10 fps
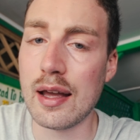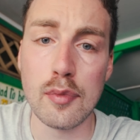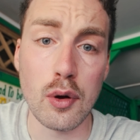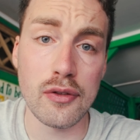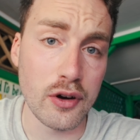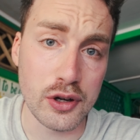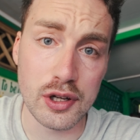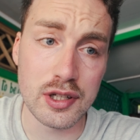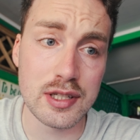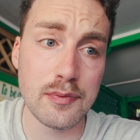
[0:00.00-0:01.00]
They're both very
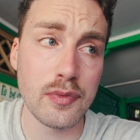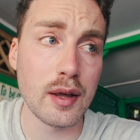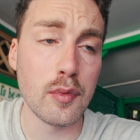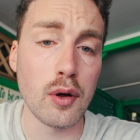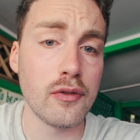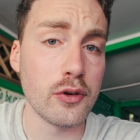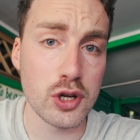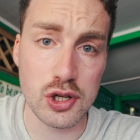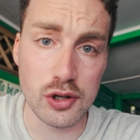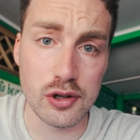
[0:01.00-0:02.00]
good. They're both
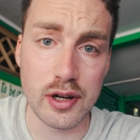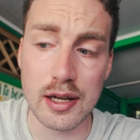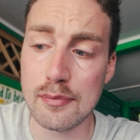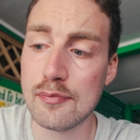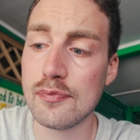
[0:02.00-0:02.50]
very sugary